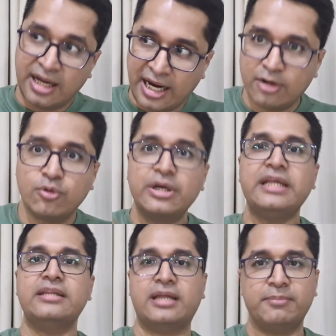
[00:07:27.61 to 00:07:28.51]
and
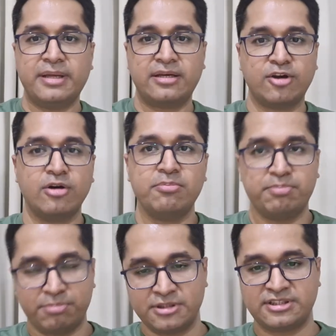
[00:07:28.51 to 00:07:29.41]
only then make your
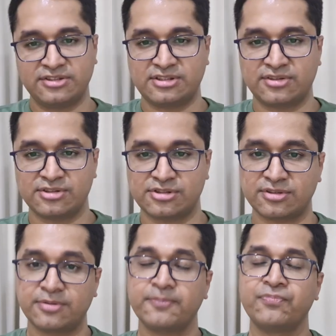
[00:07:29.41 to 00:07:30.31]
purchase decisions